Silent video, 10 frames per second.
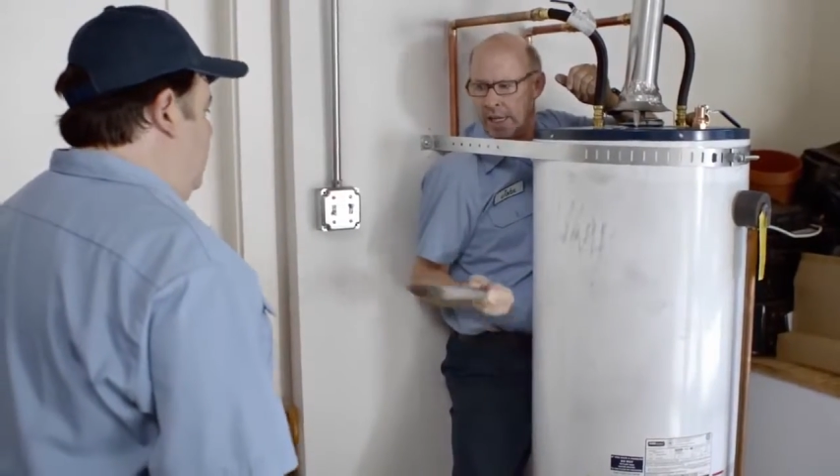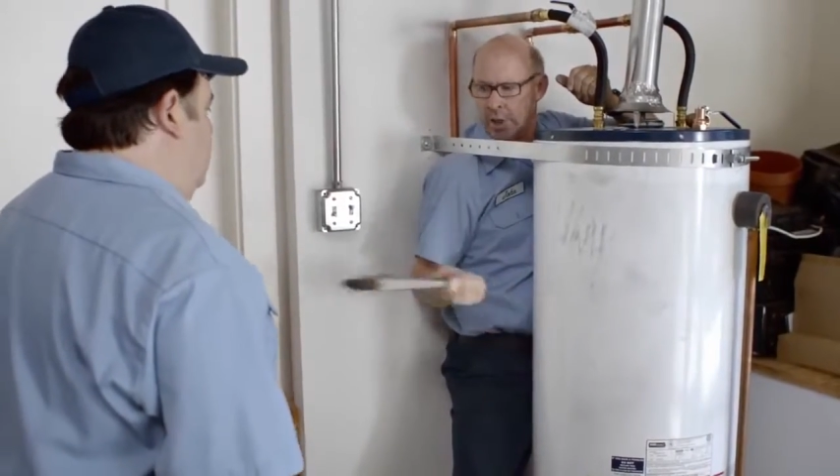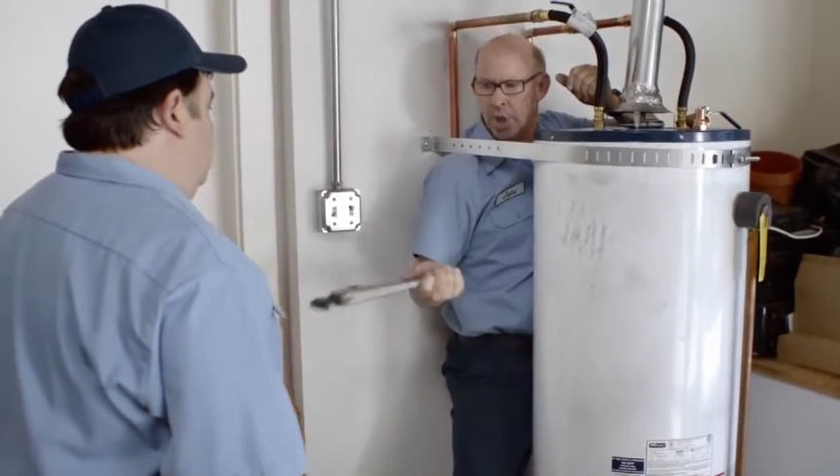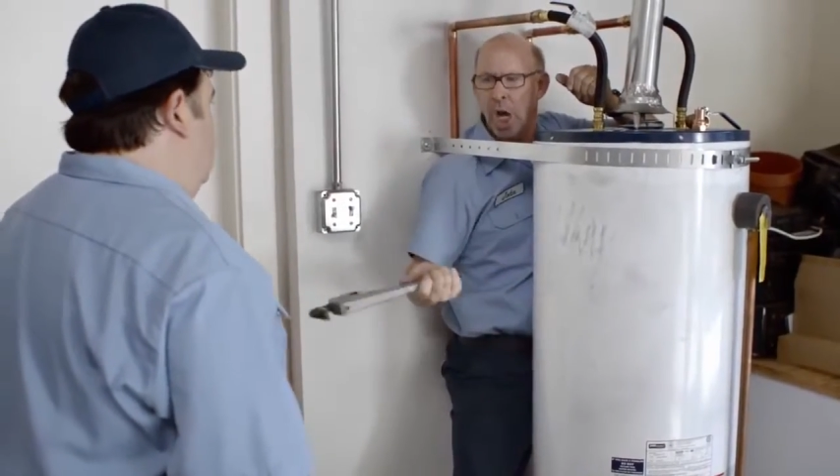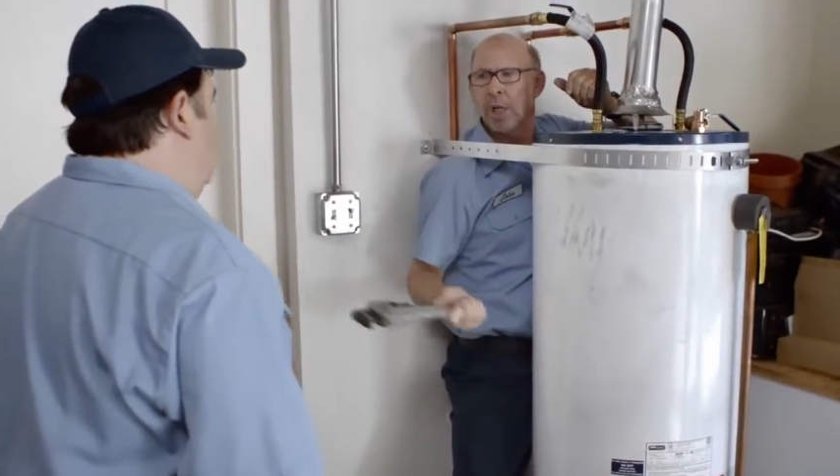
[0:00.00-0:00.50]
you got
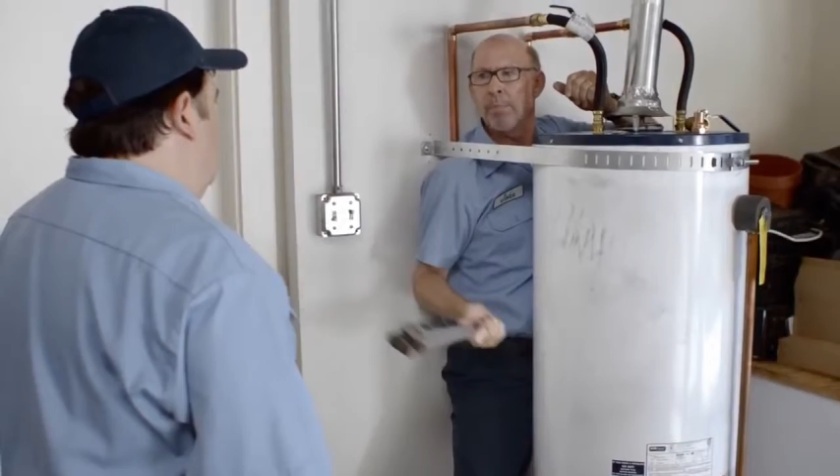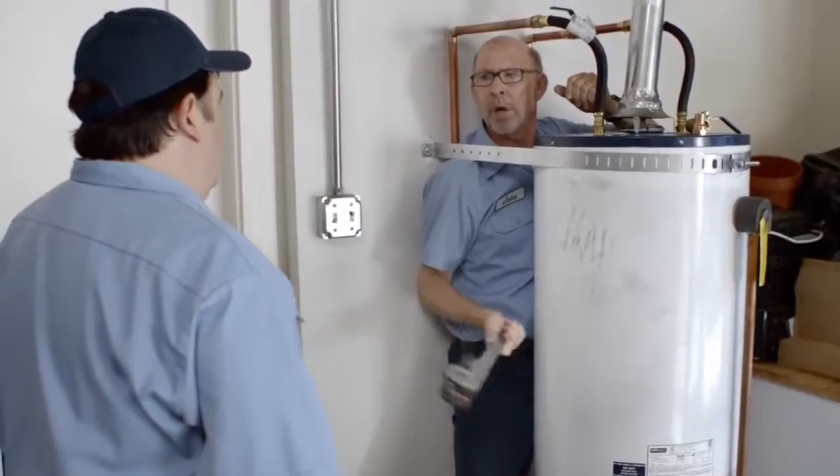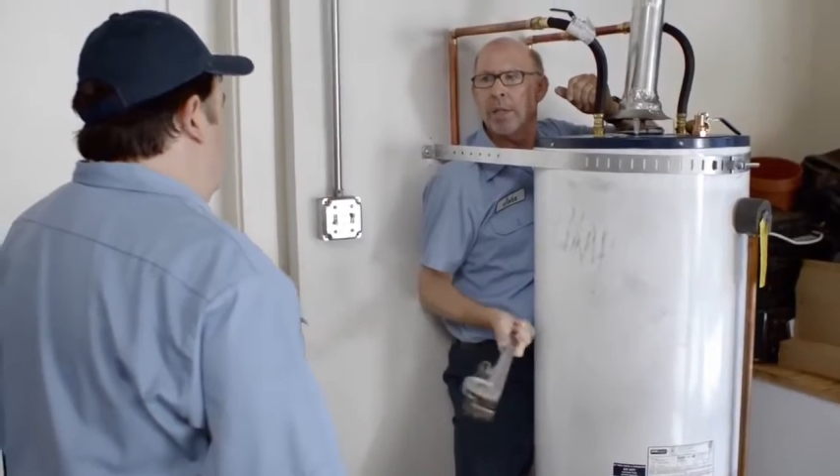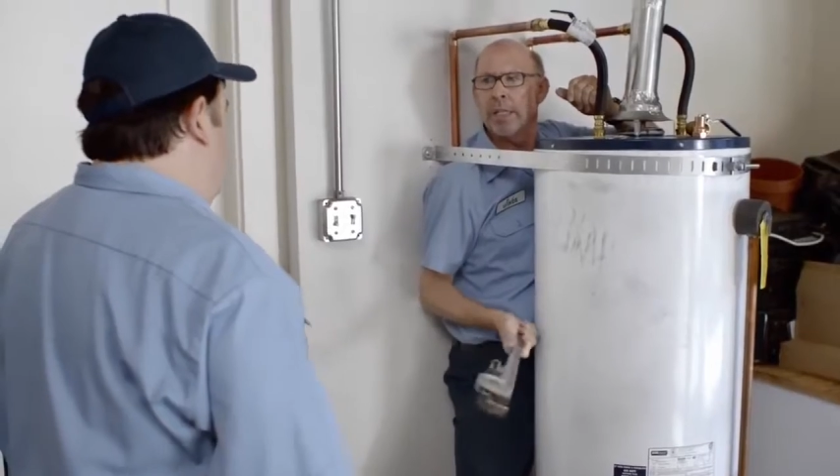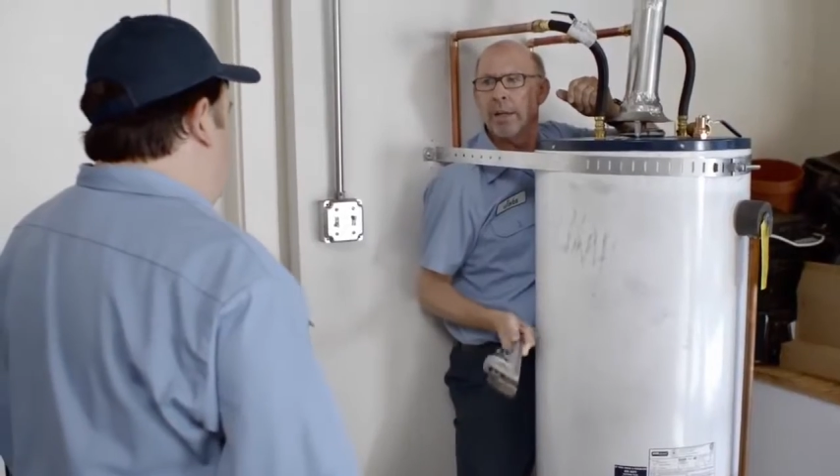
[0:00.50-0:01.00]
a chocolate
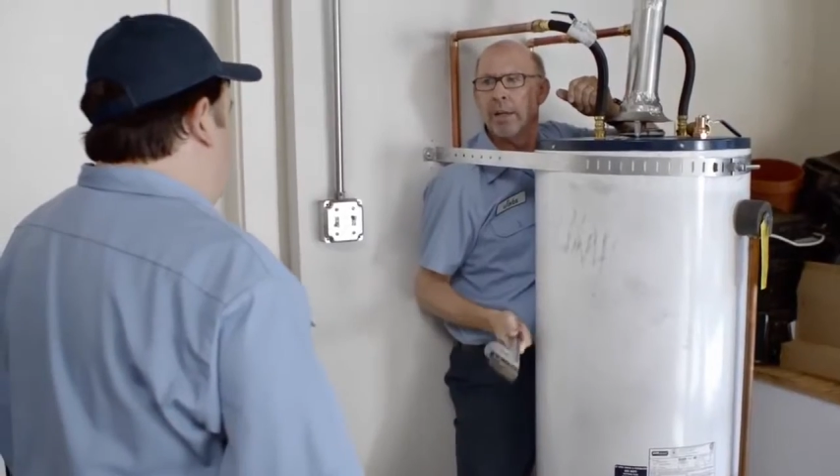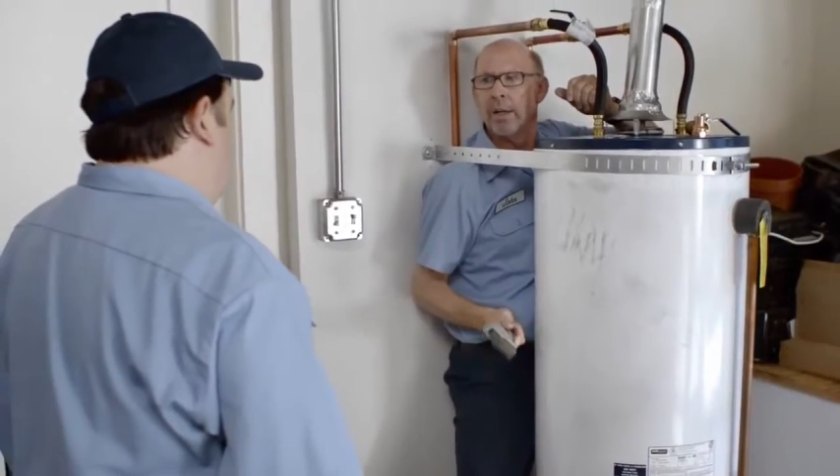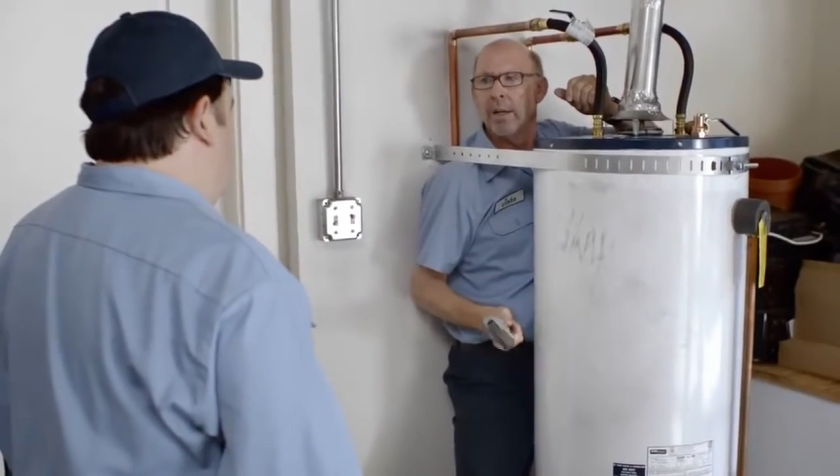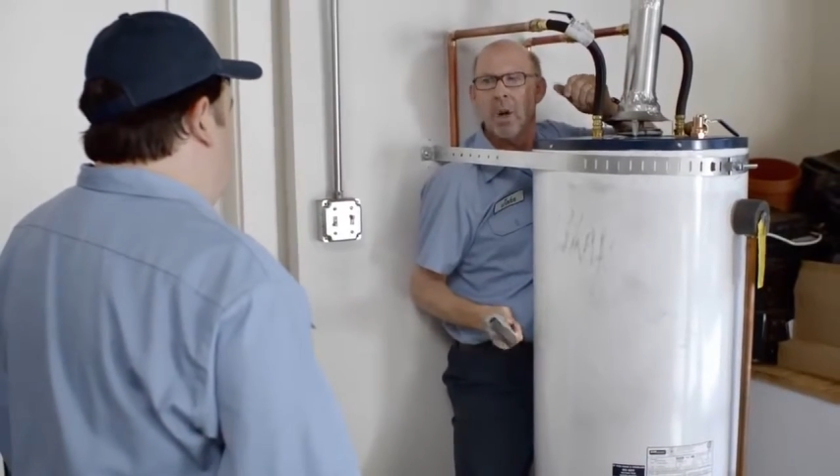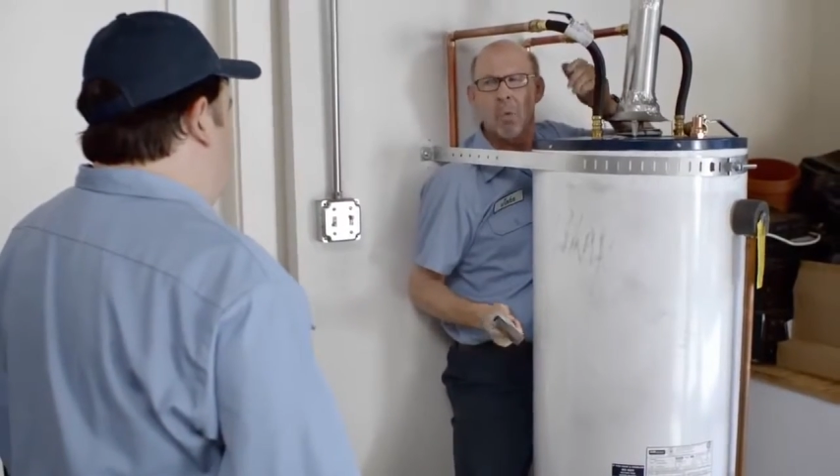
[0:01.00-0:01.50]
bar in the other.
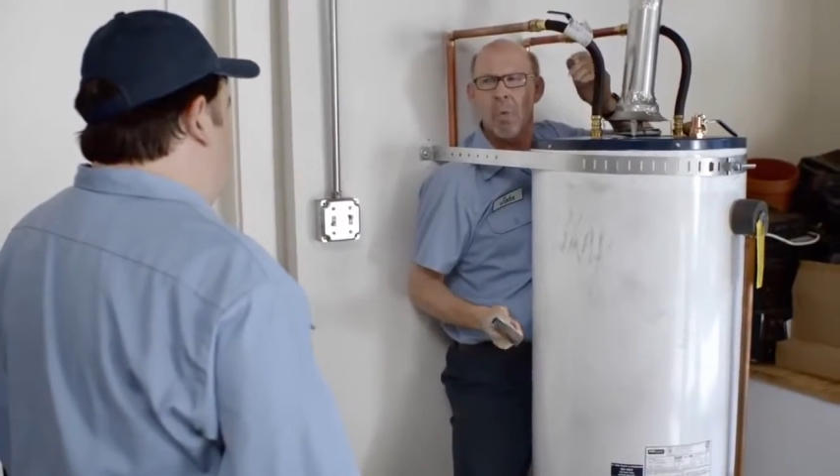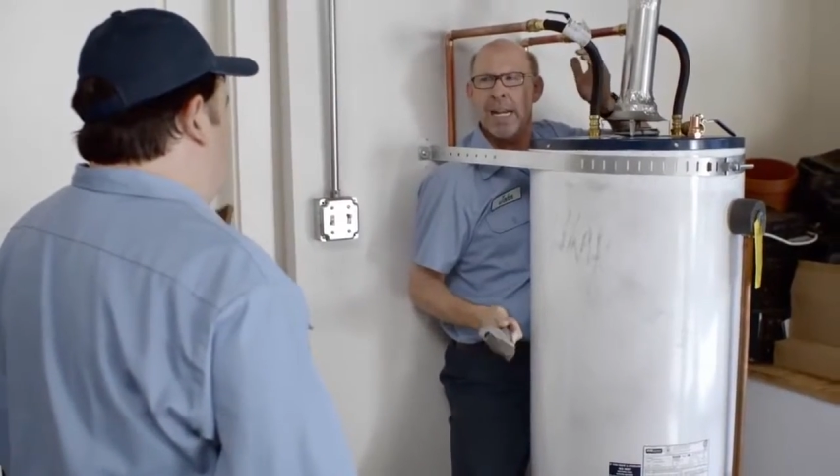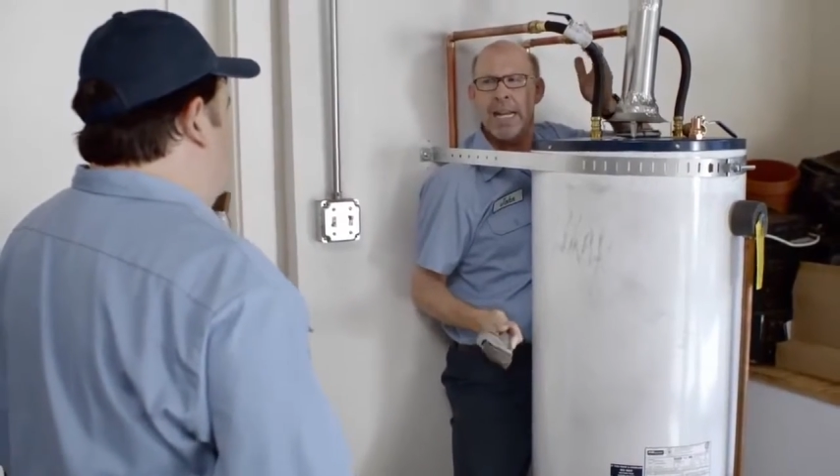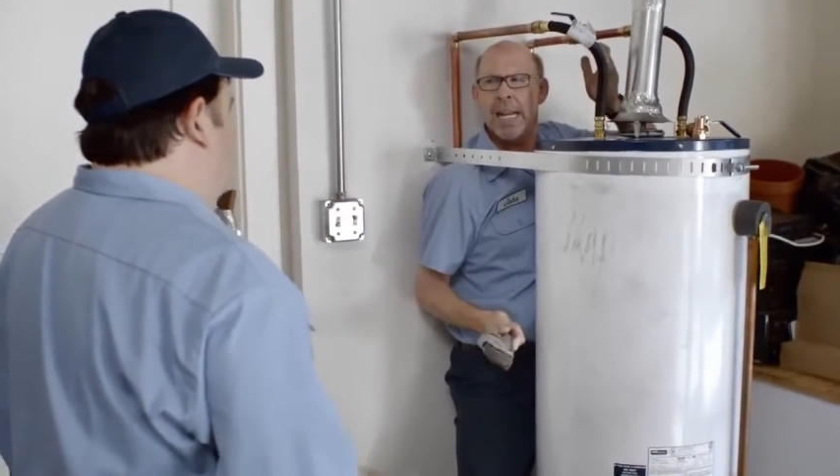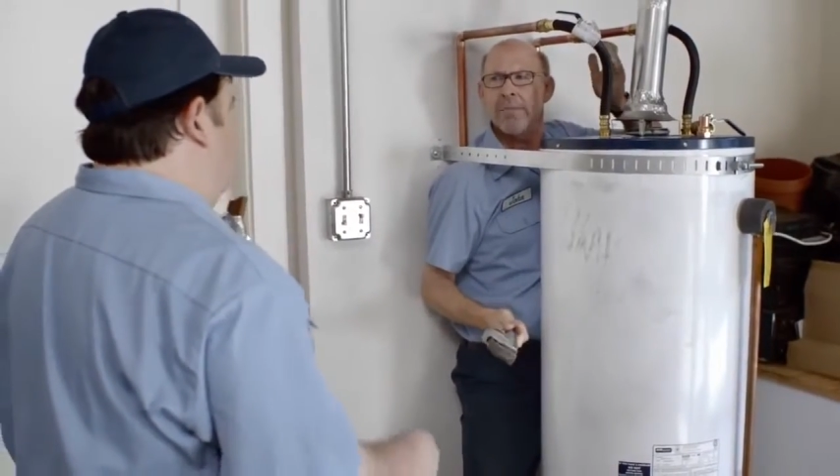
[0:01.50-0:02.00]

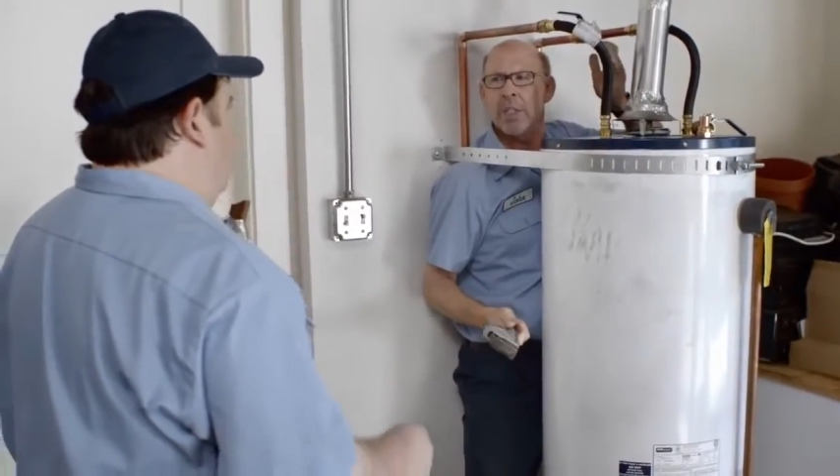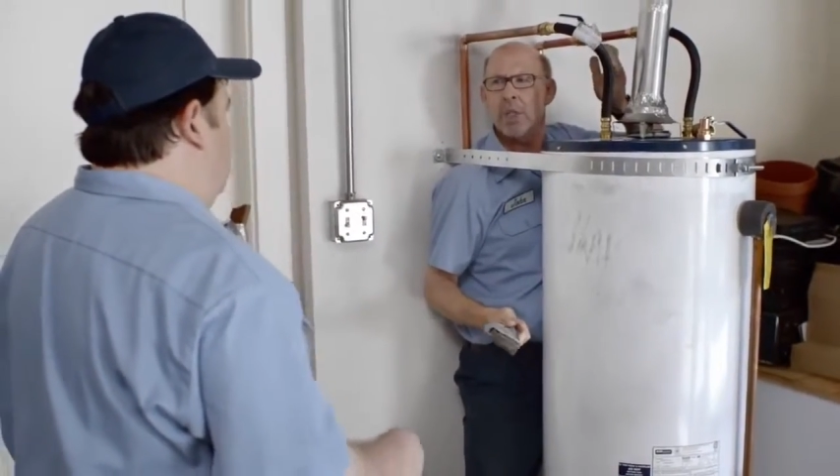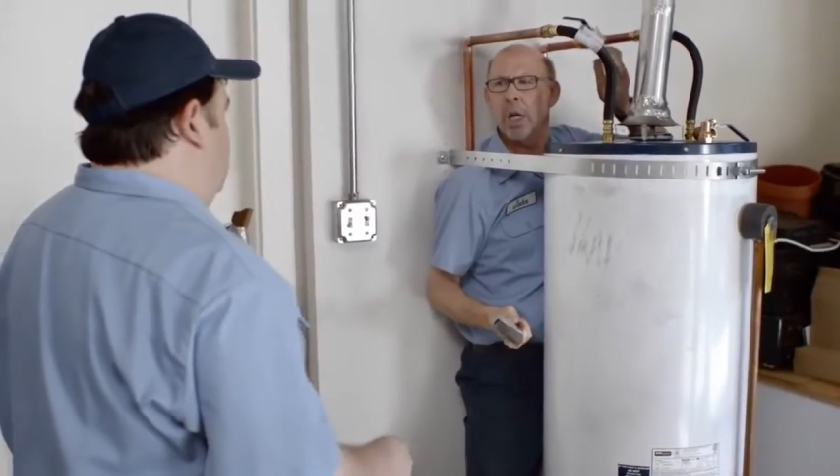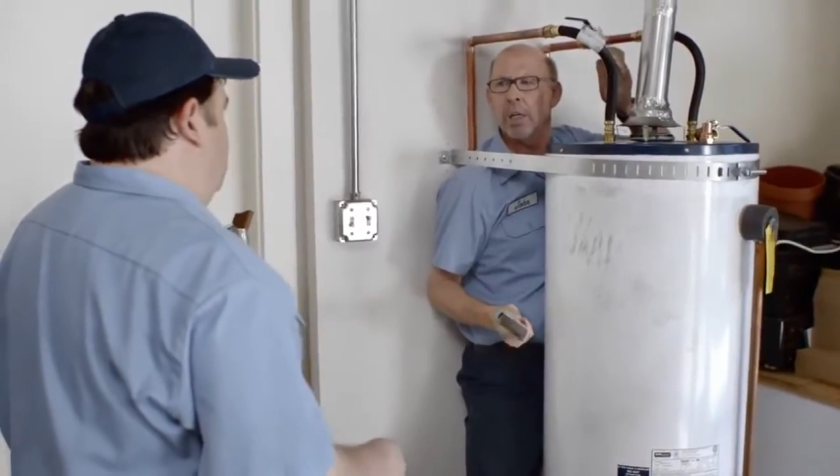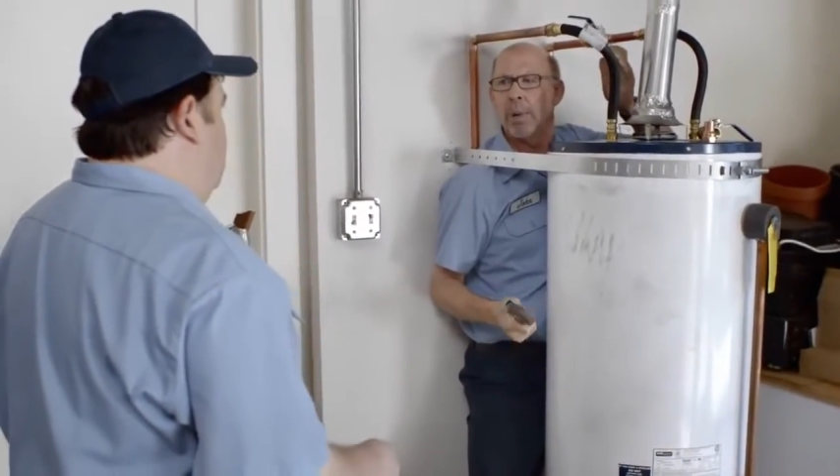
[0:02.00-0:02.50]
Why do you have the
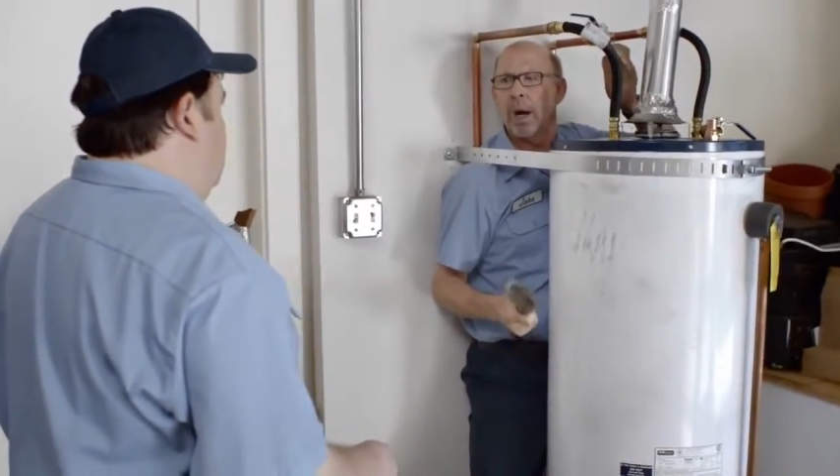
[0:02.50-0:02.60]
chocolate